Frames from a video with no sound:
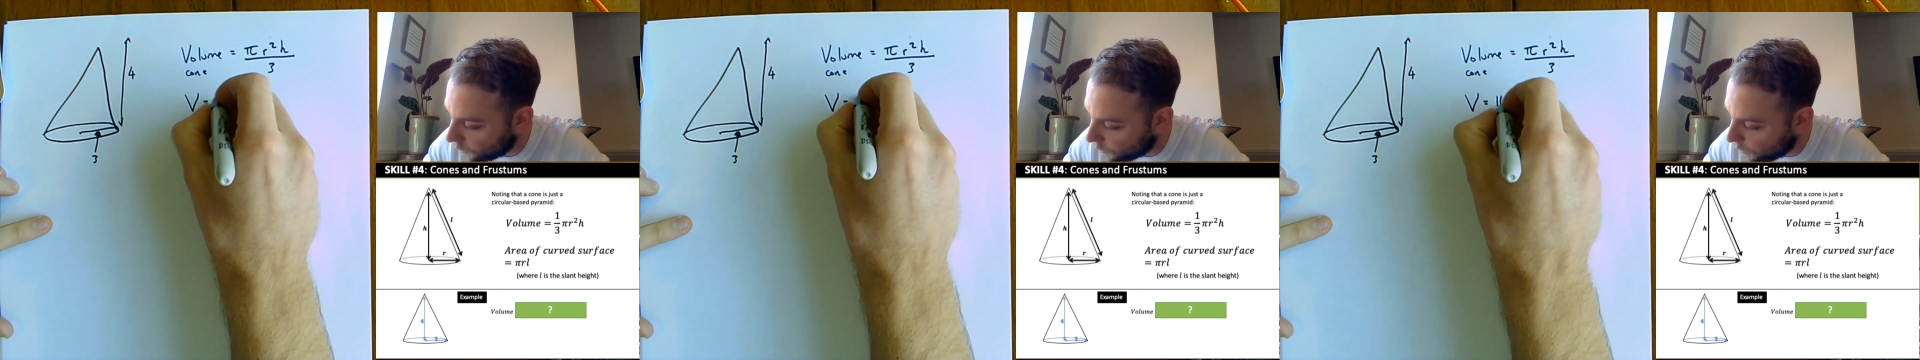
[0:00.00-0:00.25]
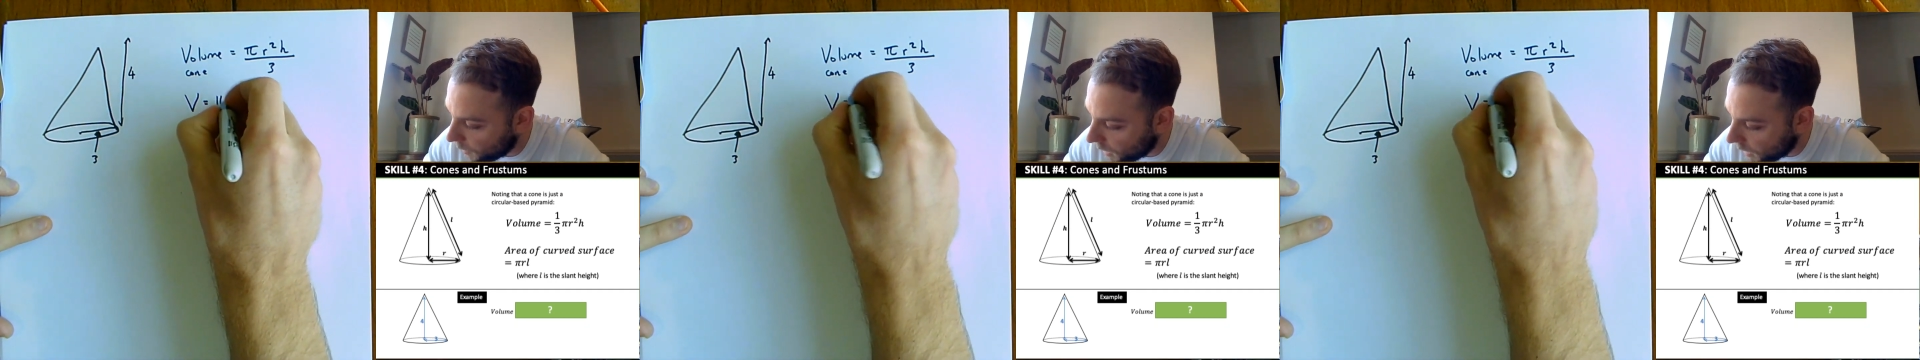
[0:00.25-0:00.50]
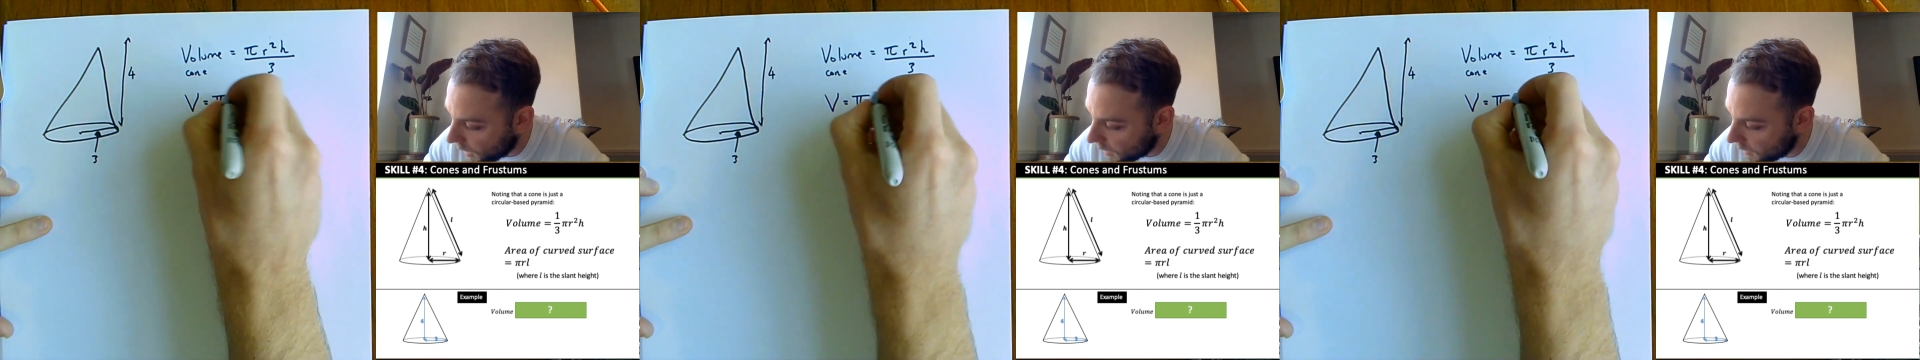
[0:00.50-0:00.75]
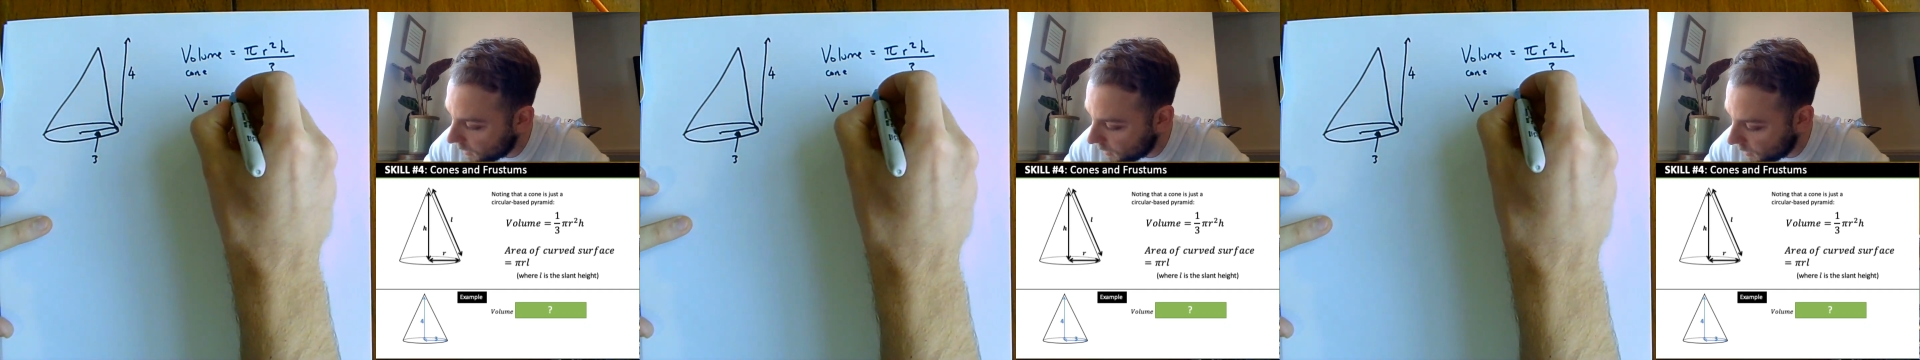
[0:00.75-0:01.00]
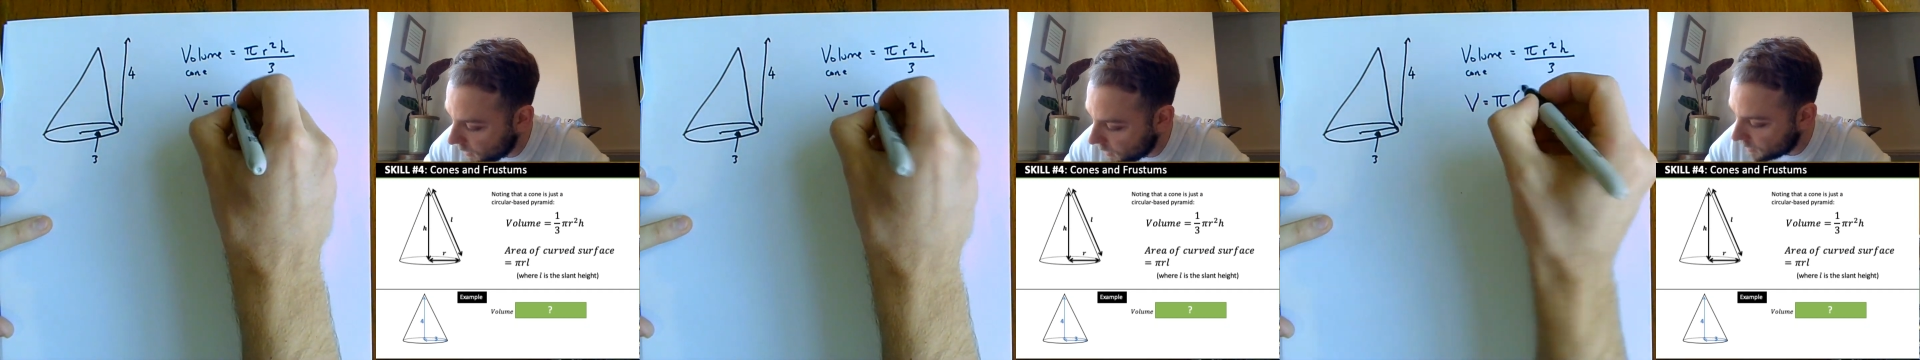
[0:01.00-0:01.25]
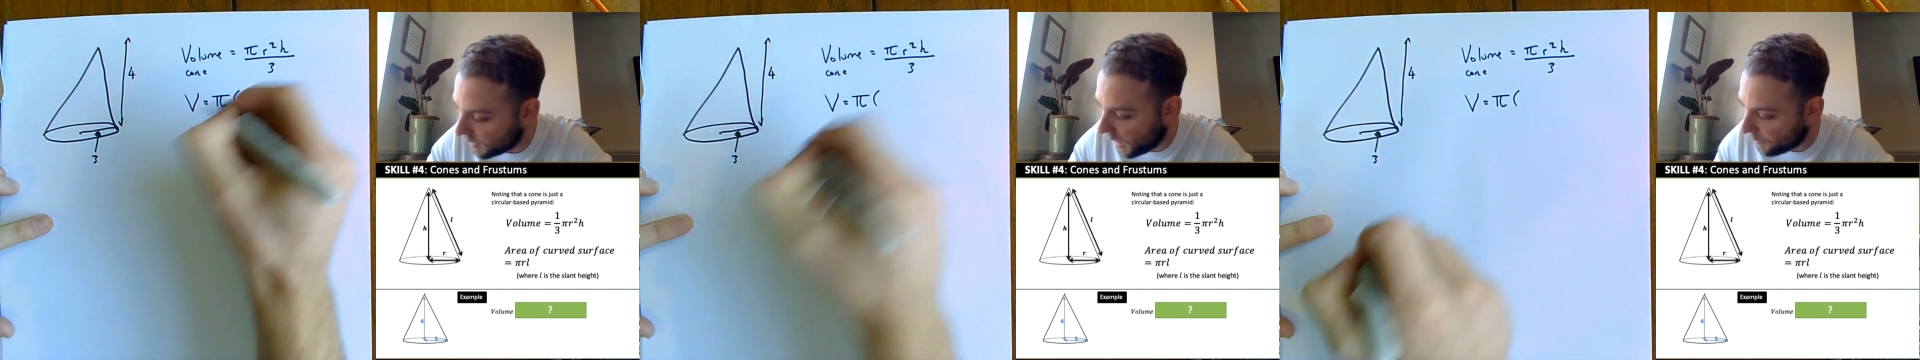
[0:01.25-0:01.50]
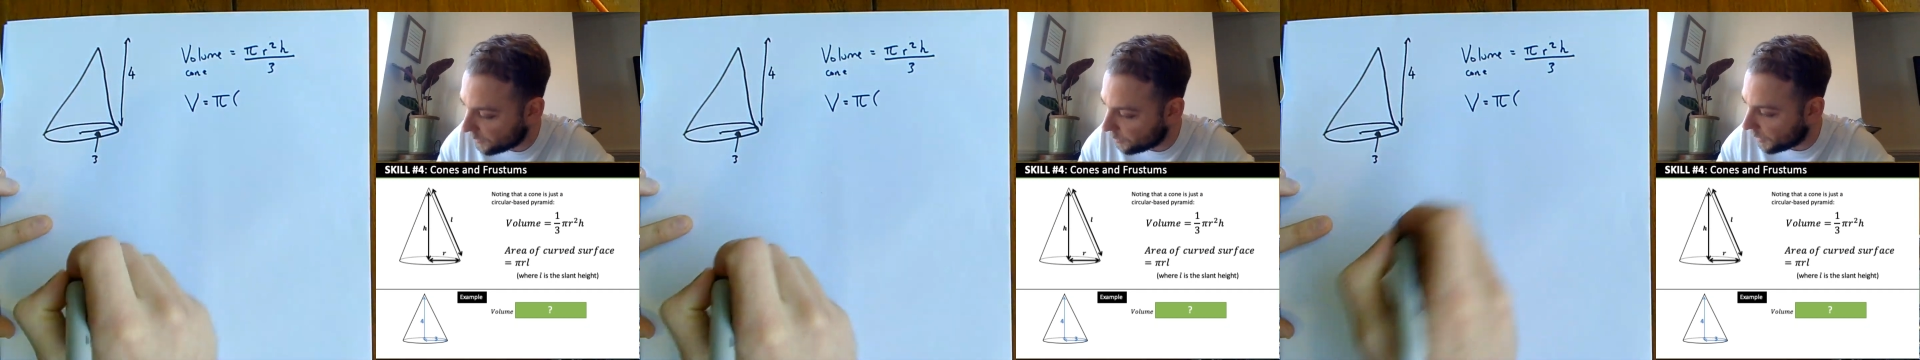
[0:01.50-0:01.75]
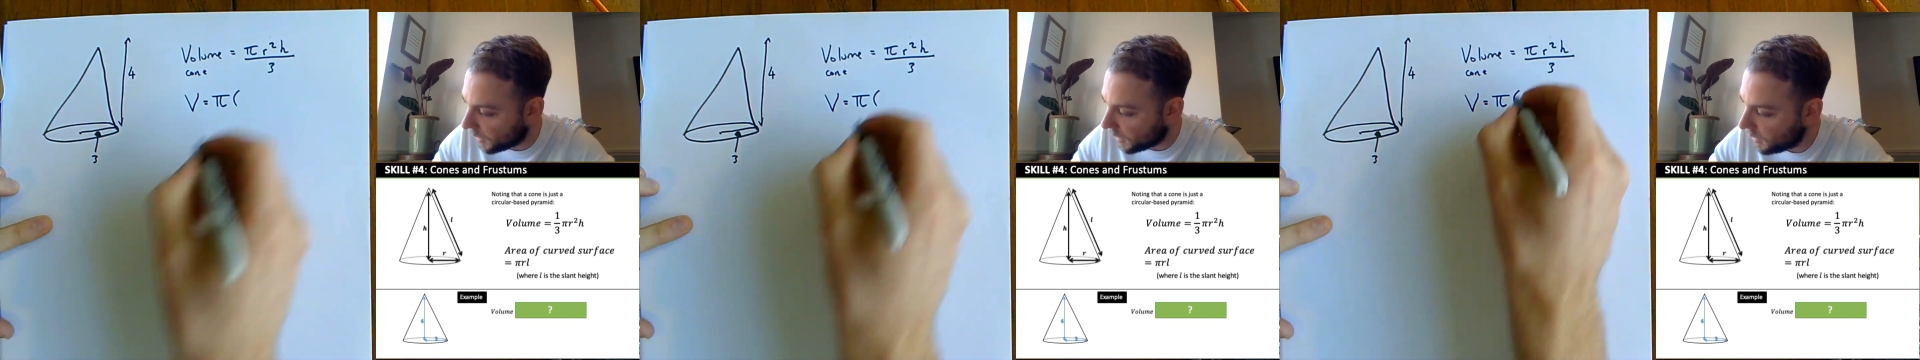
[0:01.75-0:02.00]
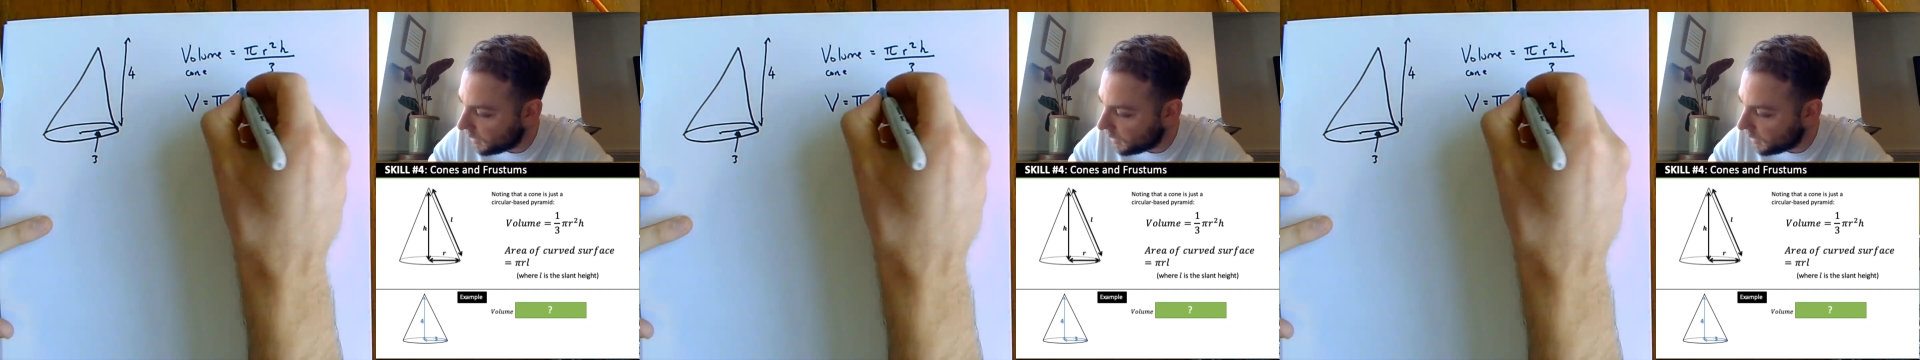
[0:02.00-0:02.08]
pi times by